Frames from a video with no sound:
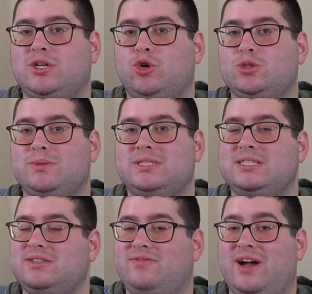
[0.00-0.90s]
Horseman
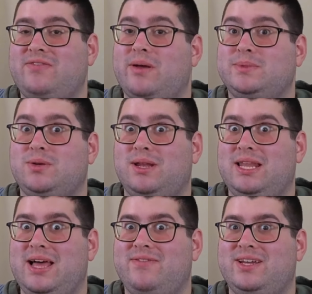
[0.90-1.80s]
Season 5, Episode
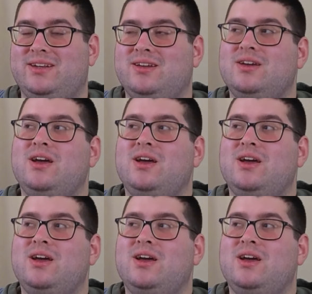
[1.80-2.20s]
11.